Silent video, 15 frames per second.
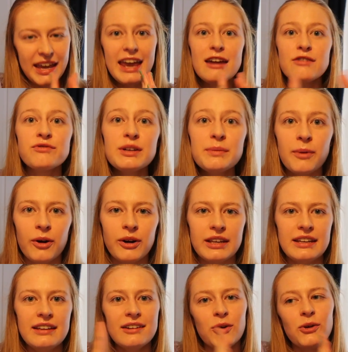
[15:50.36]

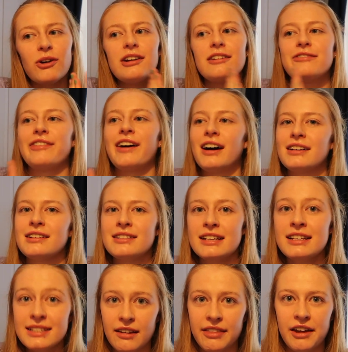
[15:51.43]
everybody qualifies
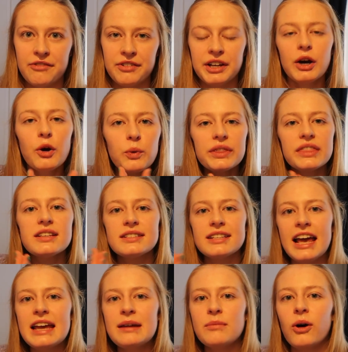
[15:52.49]
in South Africa with the
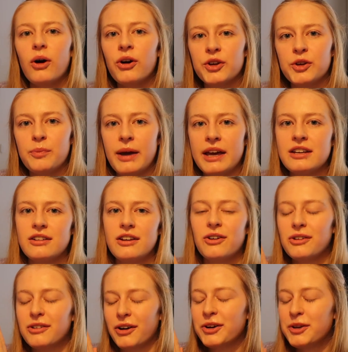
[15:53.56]
same
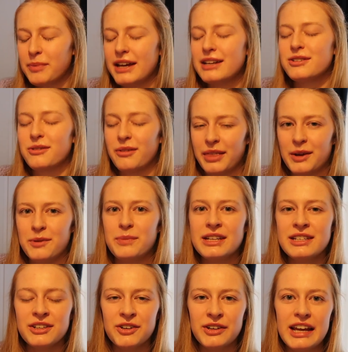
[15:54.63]
occupational therapy
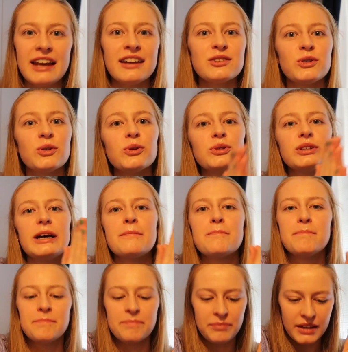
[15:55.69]
degree, and it's called
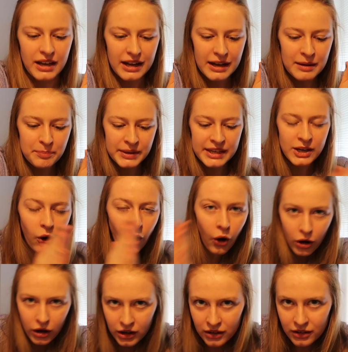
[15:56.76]
a
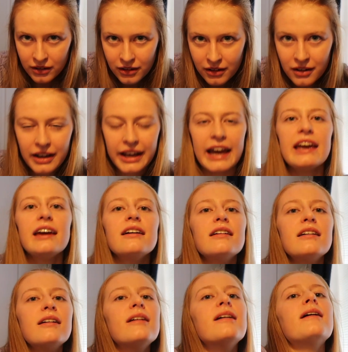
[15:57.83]
BOC, okay?
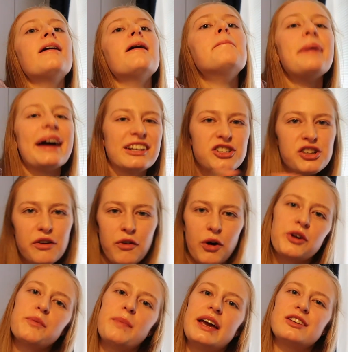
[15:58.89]
A Bachelor of
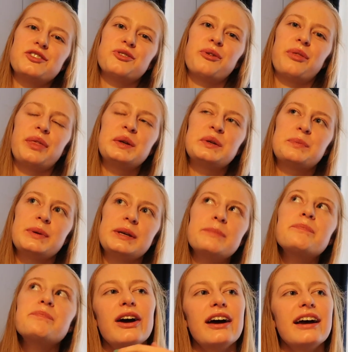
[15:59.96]
Occupational
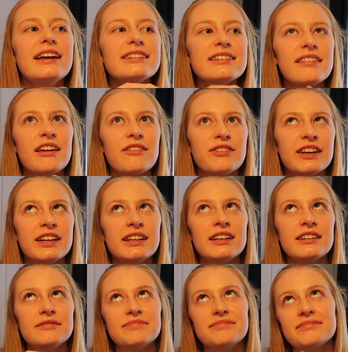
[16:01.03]
Therapy. In South
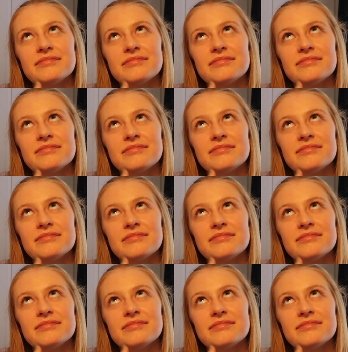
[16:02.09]
Africa,